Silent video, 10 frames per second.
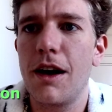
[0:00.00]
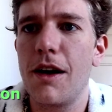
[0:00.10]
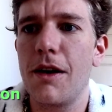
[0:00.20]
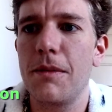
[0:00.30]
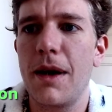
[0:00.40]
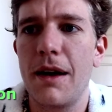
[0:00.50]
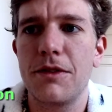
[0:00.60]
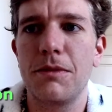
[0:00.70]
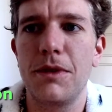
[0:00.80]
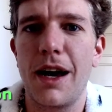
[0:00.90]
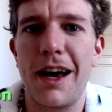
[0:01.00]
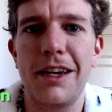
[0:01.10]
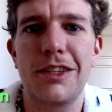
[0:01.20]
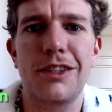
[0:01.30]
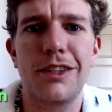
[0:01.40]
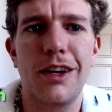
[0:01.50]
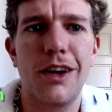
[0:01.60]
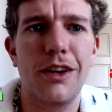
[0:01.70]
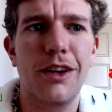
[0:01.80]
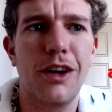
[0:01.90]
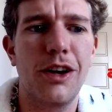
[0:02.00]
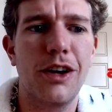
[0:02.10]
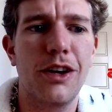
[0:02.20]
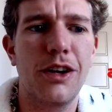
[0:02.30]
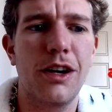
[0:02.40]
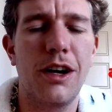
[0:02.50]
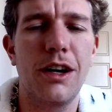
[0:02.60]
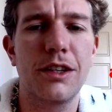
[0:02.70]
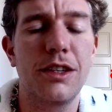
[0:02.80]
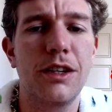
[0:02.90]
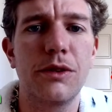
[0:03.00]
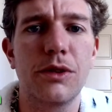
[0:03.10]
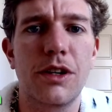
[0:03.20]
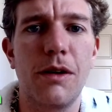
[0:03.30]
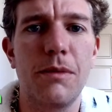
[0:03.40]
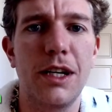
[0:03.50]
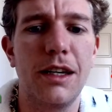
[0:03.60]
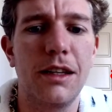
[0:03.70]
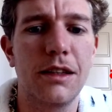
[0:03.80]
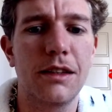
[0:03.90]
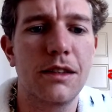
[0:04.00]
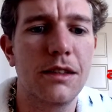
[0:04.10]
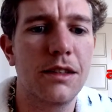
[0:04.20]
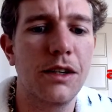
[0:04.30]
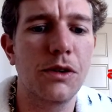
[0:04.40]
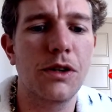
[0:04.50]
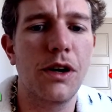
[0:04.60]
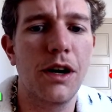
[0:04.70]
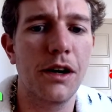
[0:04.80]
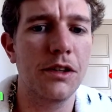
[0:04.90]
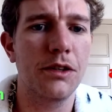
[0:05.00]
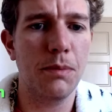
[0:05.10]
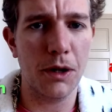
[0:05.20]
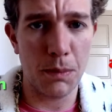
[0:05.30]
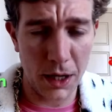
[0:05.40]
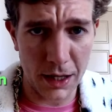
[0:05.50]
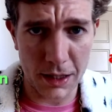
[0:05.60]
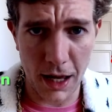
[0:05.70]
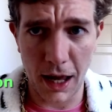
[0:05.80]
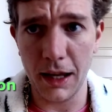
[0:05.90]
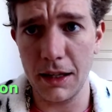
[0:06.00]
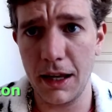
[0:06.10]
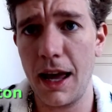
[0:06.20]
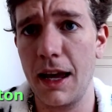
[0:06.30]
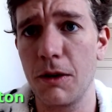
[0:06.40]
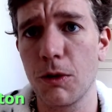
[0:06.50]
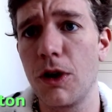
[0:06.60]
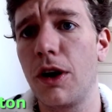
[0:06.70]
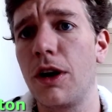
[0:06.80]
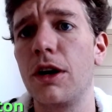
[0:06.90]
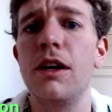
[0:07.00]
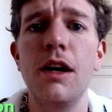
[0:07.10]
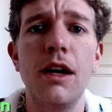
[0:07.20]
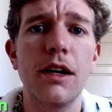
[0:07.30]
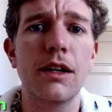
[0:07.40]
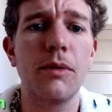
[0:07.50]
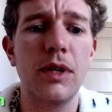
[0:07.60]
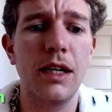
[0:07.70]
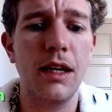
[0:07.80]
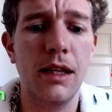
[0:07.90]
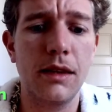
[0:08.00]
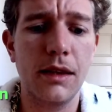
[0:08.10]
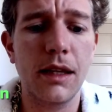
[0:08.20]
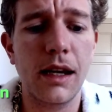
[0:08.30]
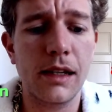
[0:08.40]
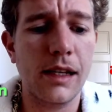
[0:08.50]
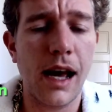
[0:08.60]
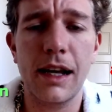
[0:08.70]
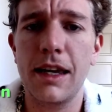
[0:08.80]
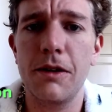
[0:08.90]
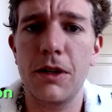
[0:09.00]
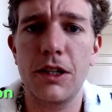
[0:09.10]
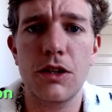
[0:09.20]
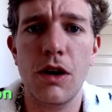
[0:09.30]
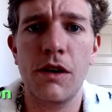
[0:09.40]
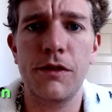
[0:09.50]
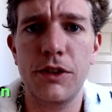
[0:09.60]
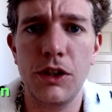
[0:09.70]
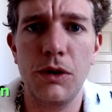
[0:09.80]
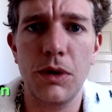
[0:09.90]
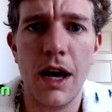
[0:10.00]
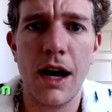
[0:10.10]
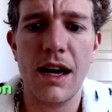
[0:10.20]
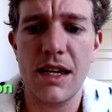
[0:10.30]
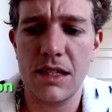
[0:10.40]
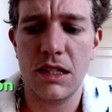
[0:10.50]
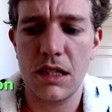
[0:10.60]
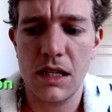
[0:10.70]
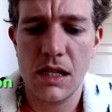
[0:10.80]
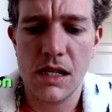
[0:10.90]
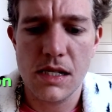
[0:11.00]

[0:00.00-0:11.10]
Um, have some nice uh, singles coming in, single cards, both PSA and Raw coming in that I can't wait to show off to you guys.